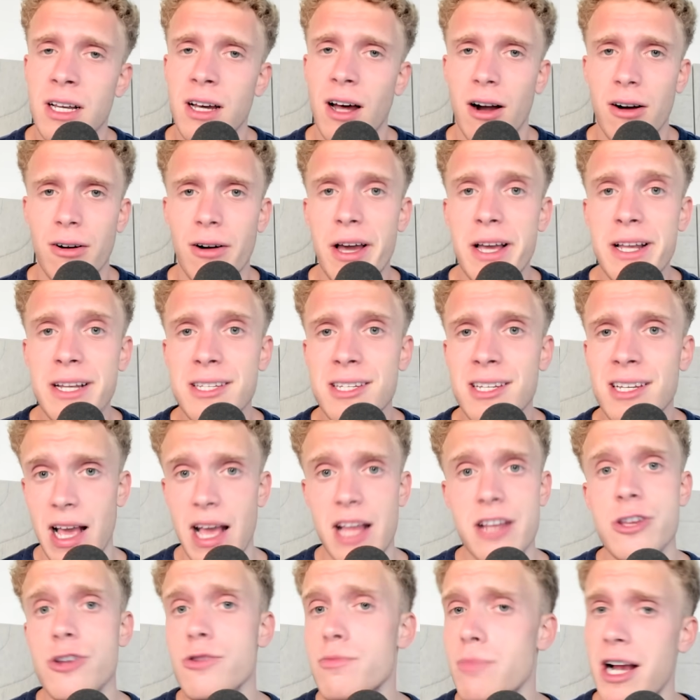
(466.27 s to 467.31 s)
All right.
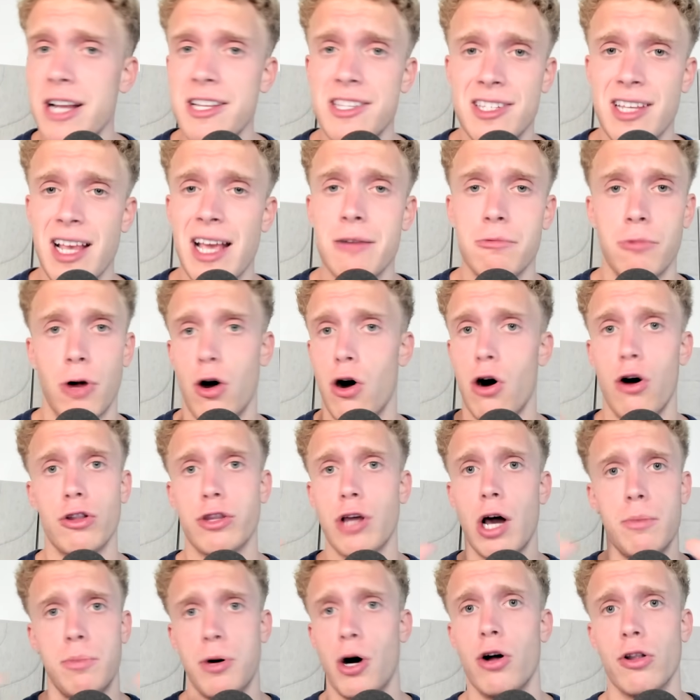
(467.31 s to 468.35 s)
And you might say, well, hold
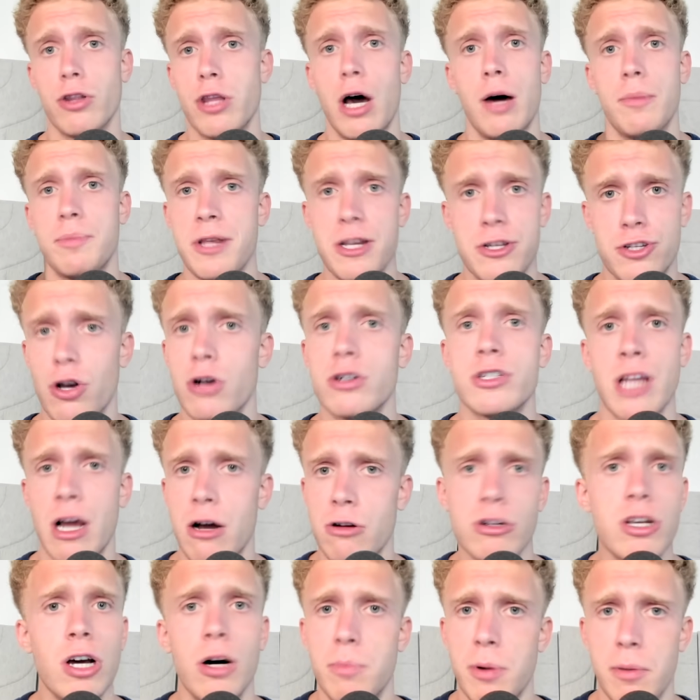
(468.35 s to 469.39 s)
up. He took
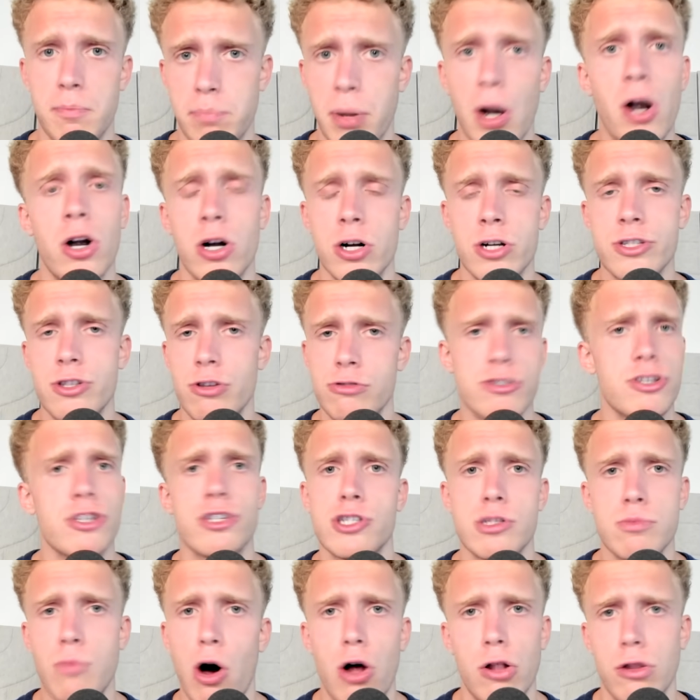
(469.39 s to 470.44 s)
down Gilbert Burns, who's a
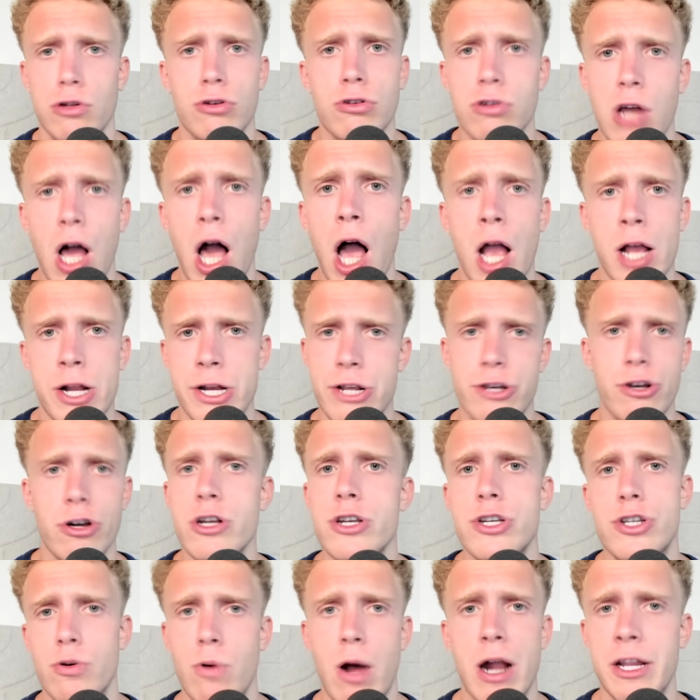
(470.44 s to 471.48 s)
small little guy, and he
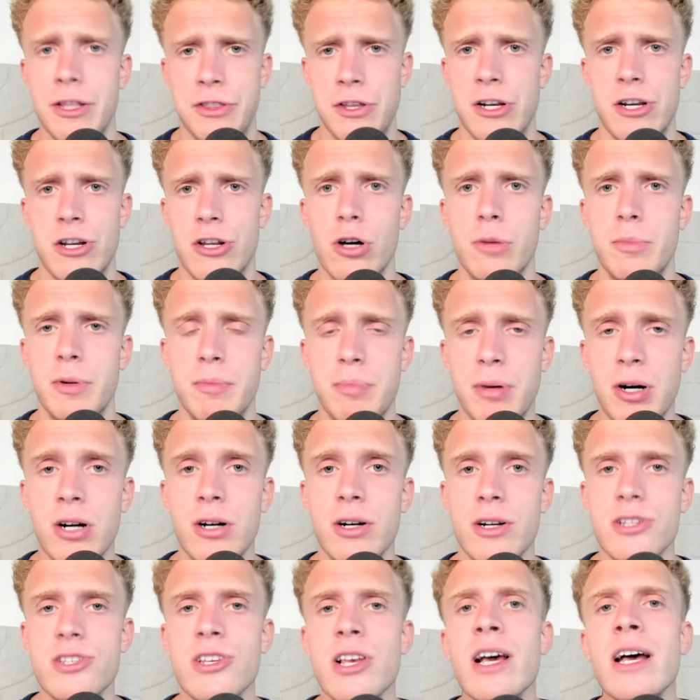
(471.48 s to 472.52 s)
couldn't do anything to Gilbert
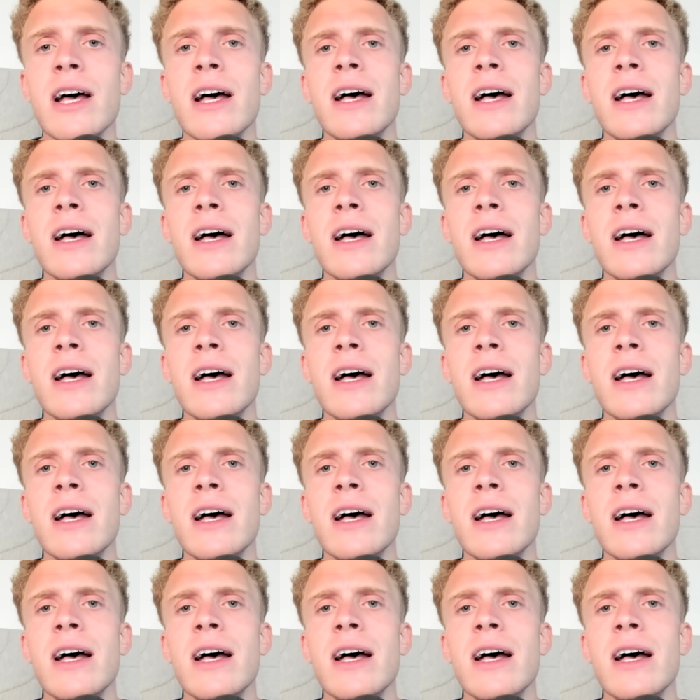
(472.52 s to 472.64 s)
Burns.